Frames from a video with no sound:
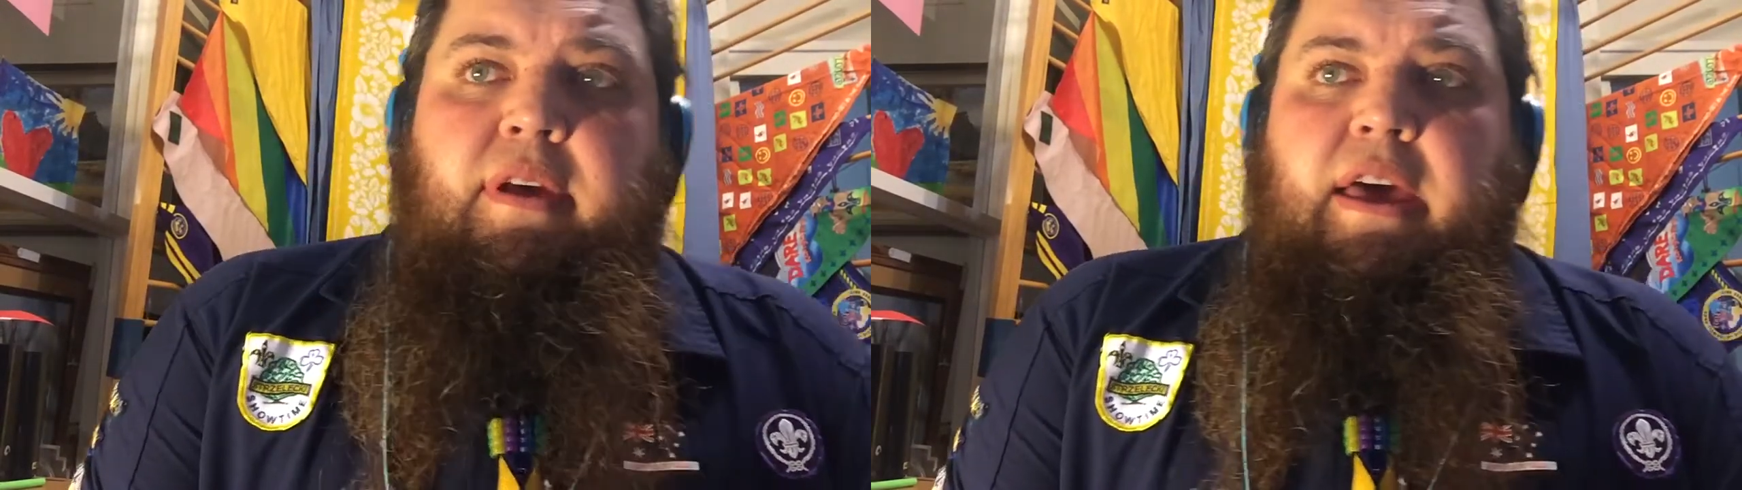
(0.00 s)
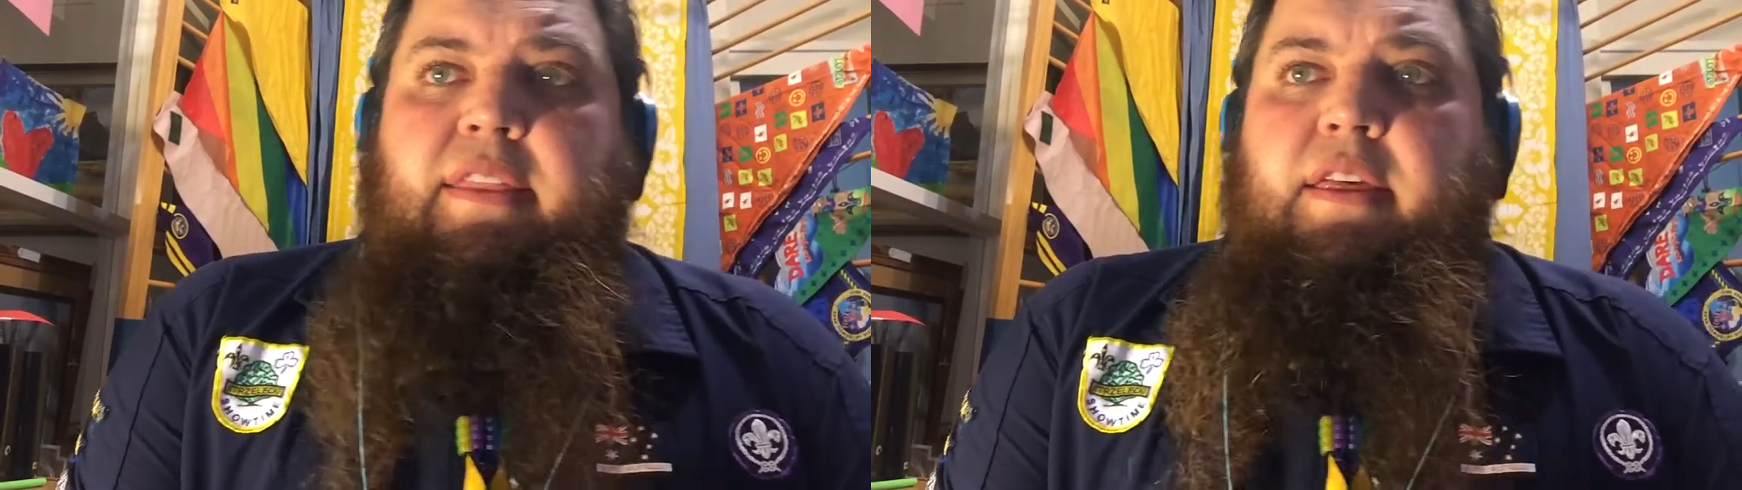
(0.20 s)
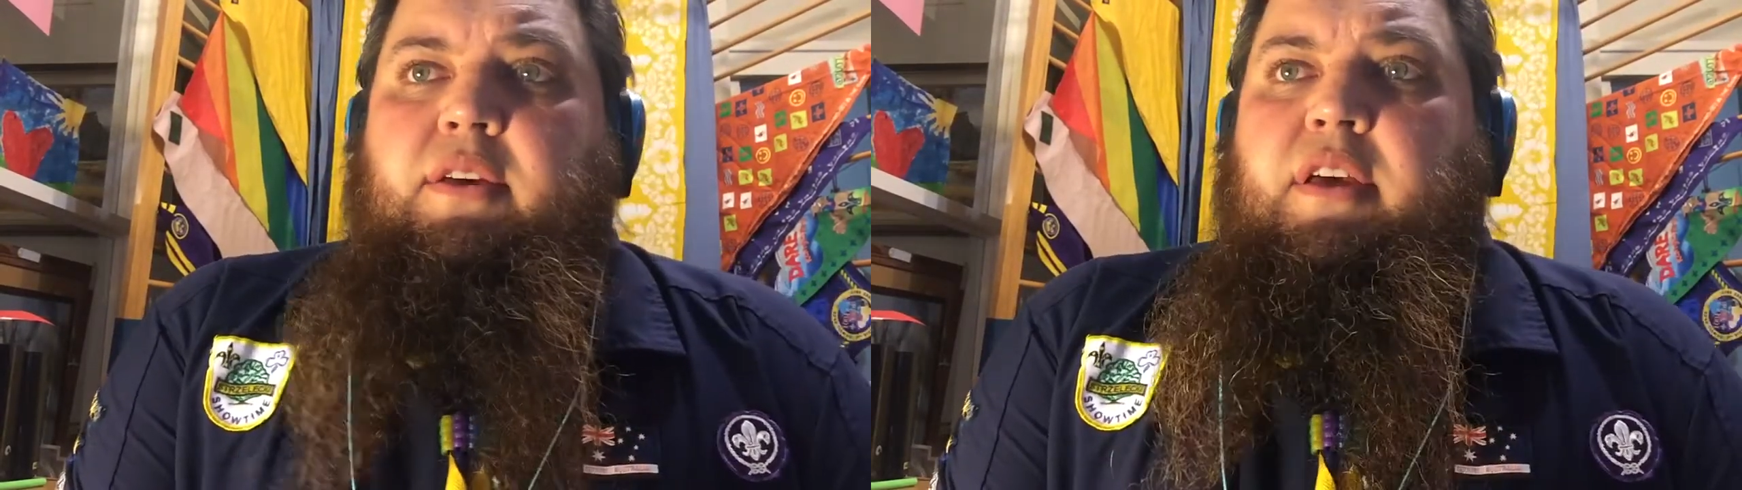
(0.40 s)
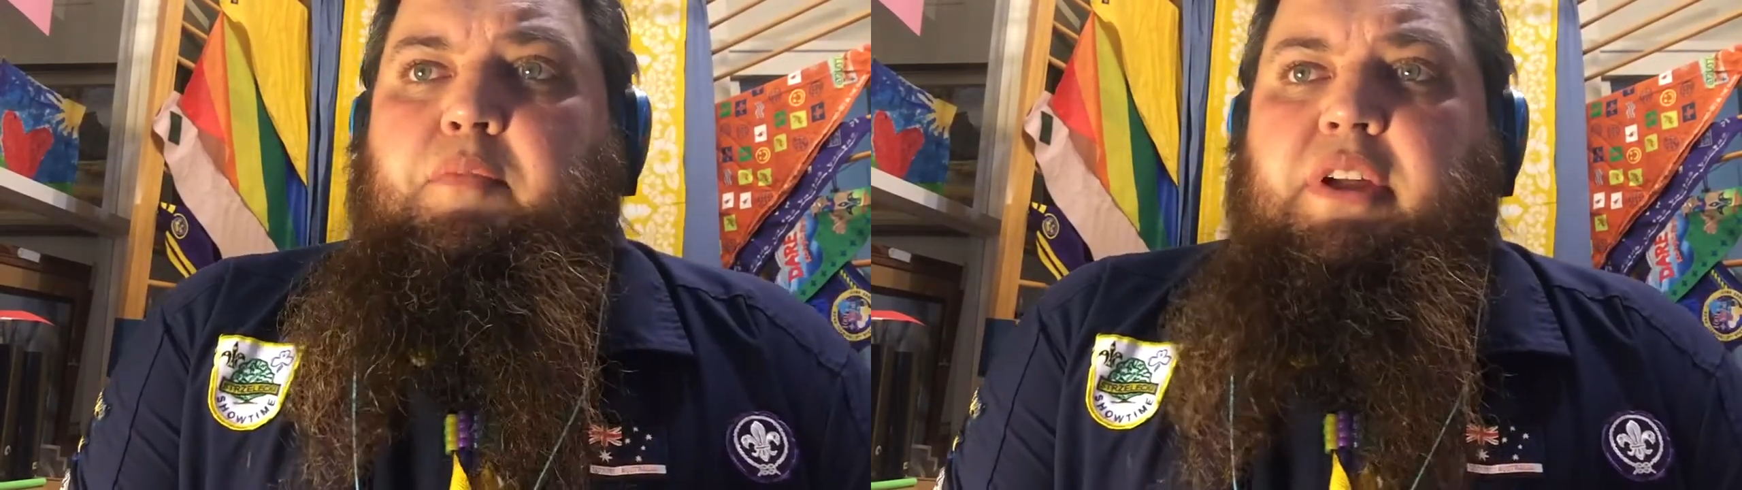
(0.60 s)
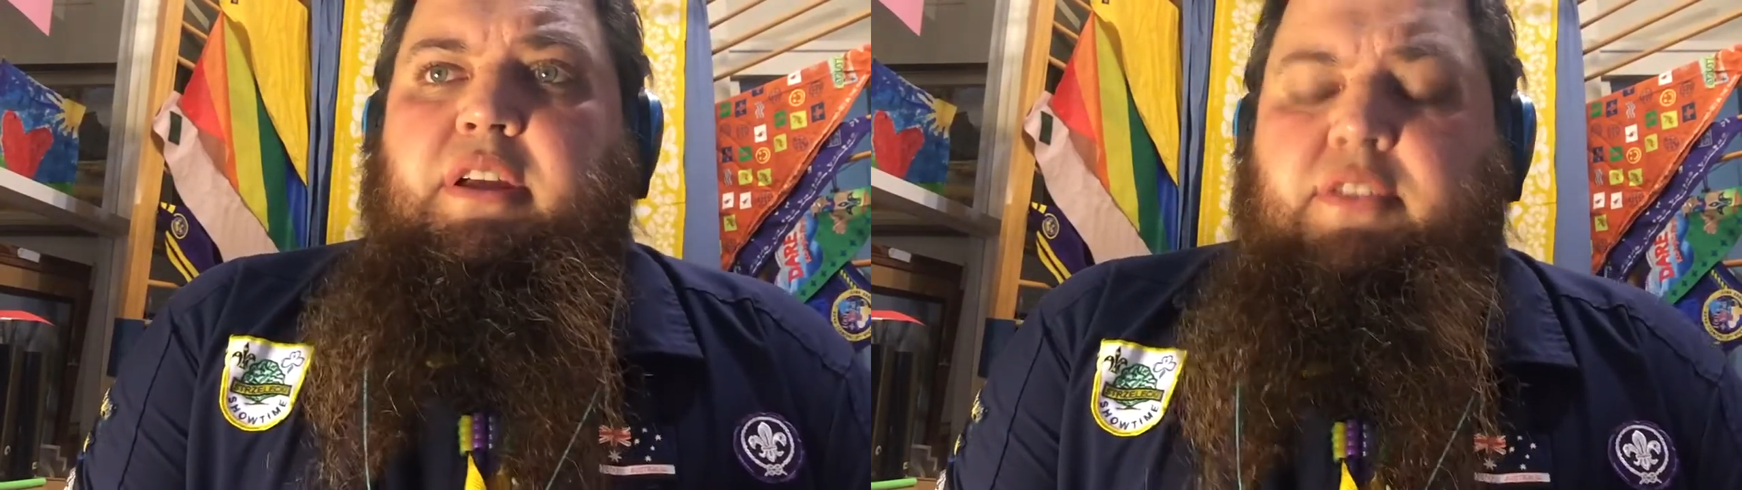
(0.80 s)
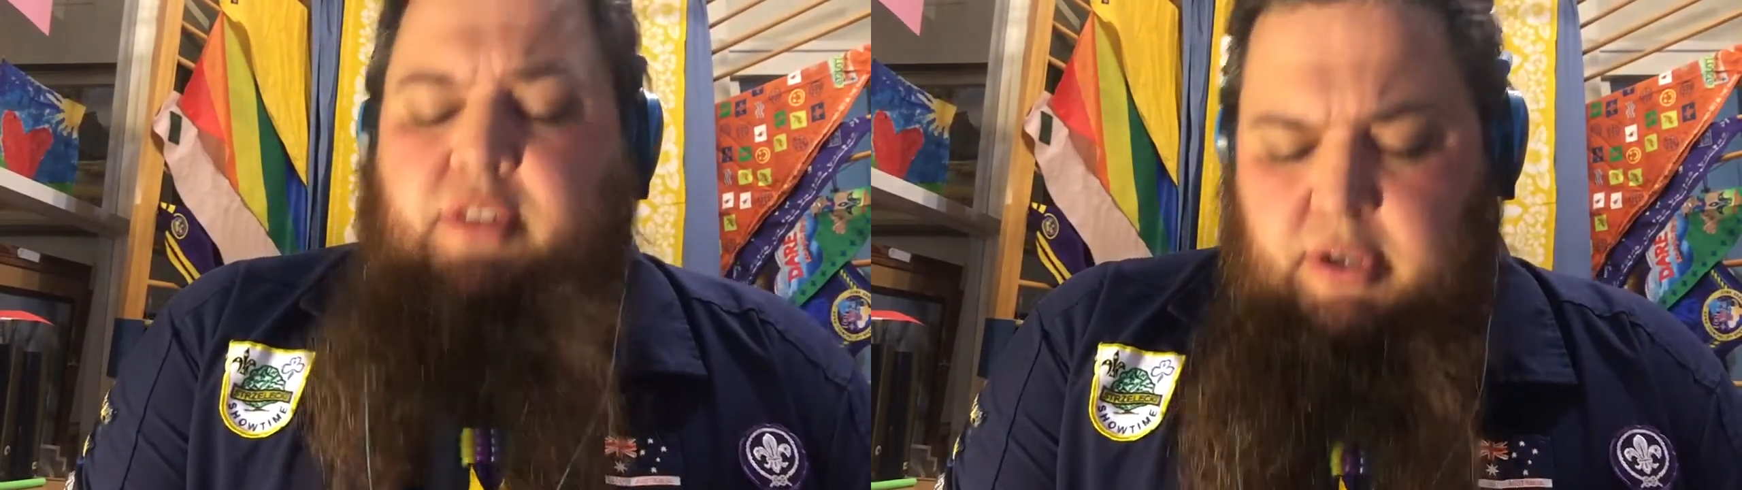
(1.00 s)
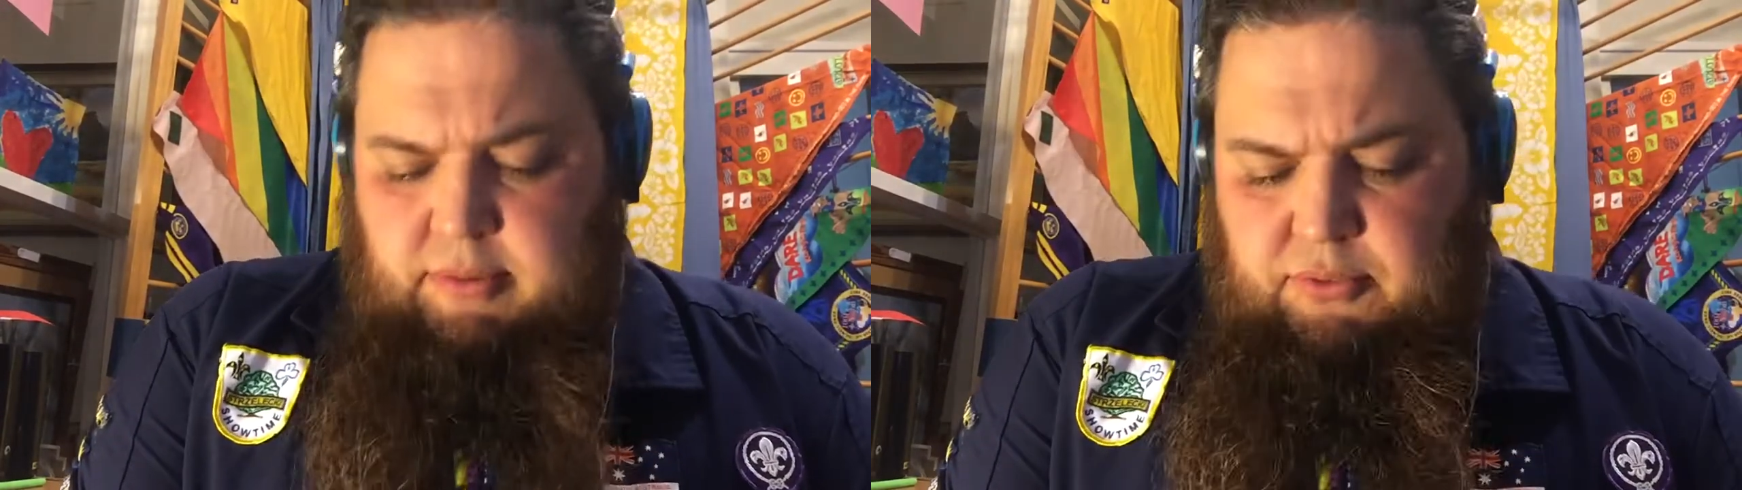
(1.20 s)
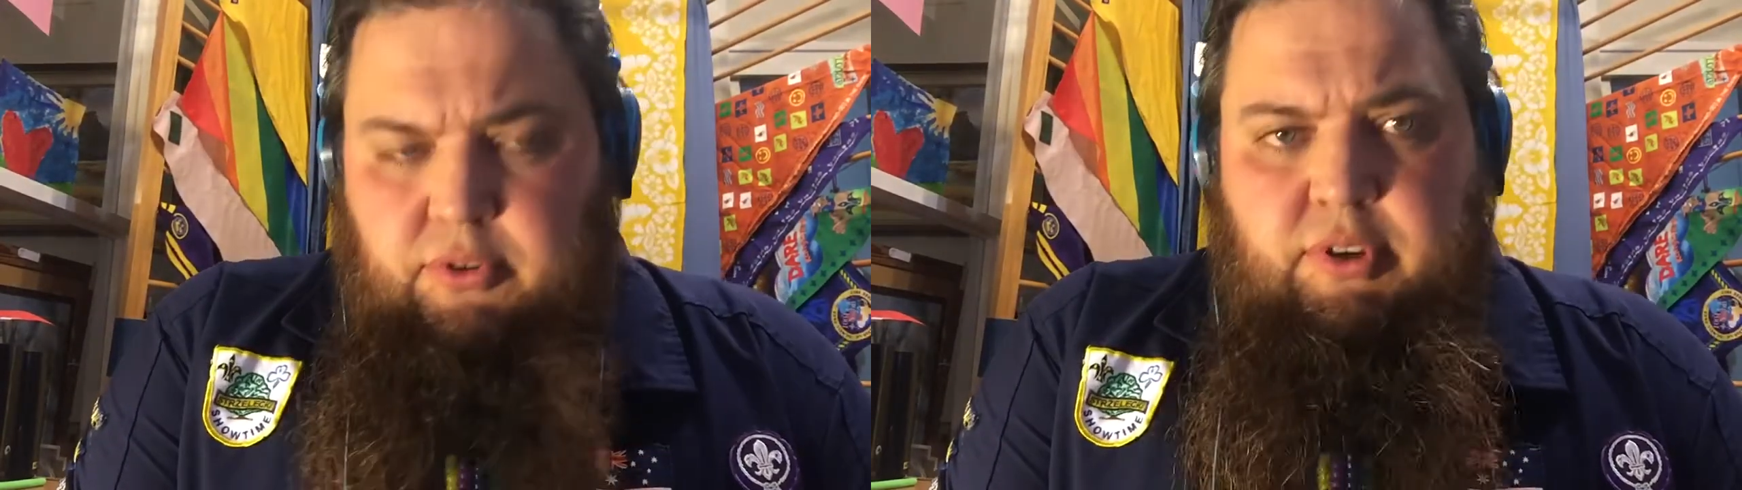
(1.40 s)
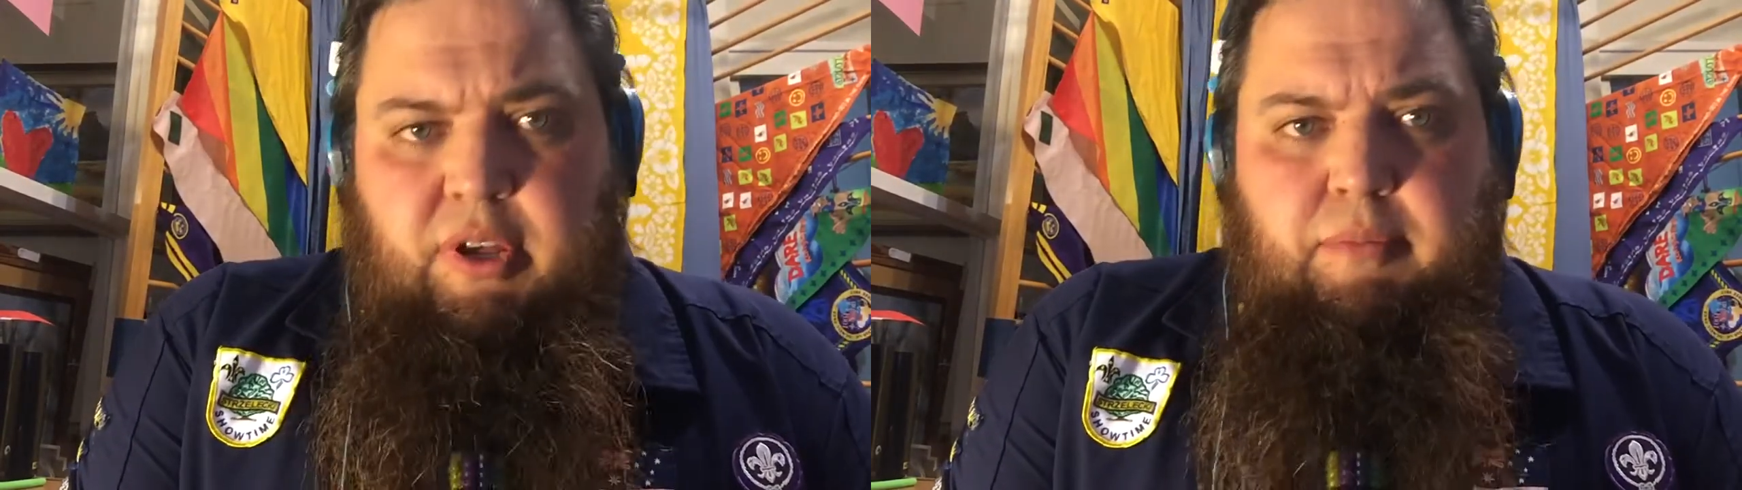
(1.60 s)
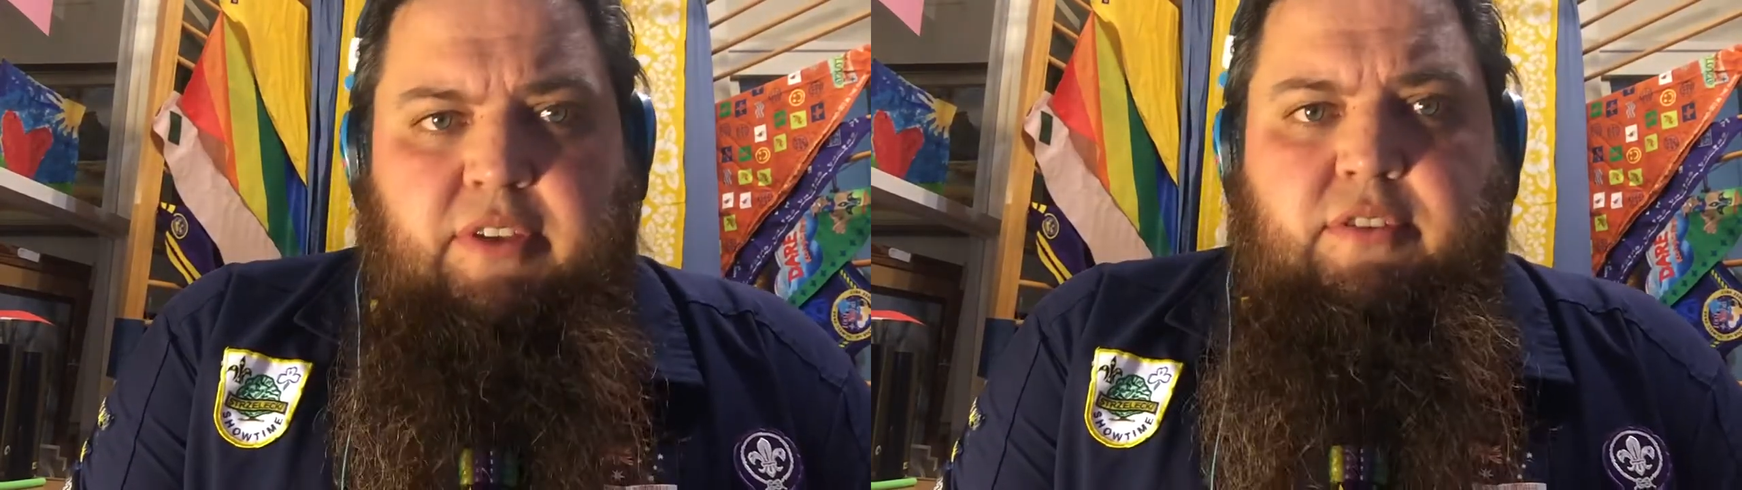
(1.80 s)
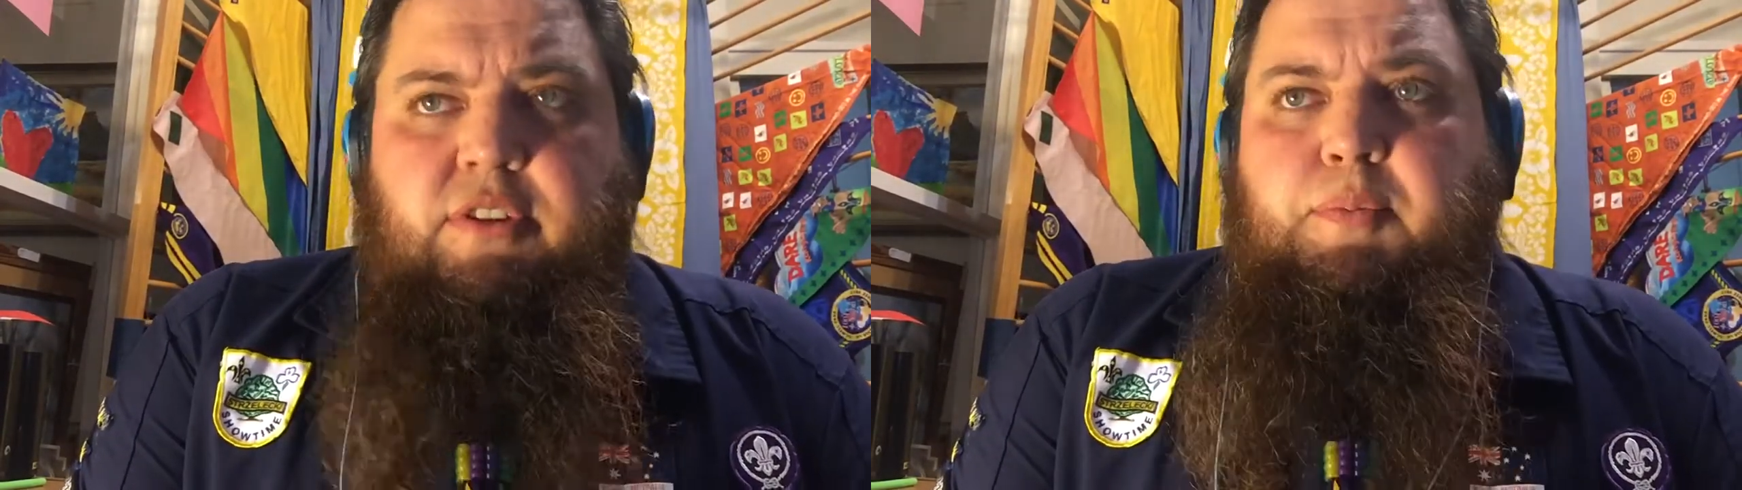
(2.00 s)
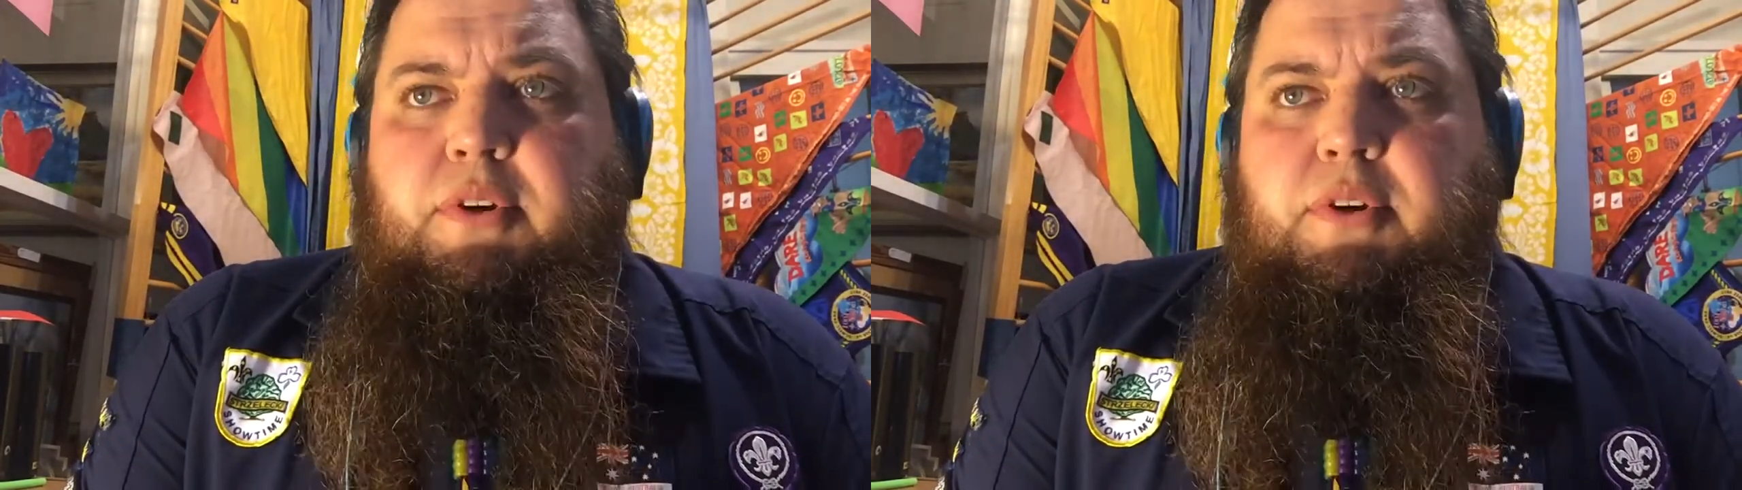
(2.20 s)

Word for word: and that you have plenty of time for a good night message